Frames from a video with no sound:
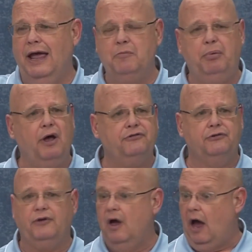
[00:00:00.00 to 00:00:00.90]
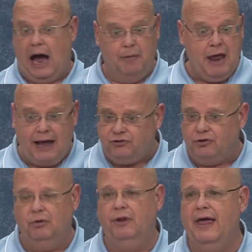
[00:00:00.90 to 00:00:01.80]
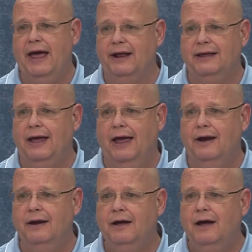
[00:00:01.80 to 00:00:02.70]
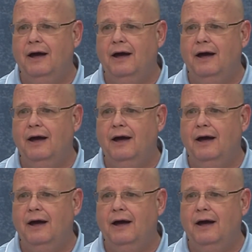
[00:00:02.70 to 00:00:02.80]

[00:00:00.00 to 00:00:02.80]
And Paul says, I'm not doing that again.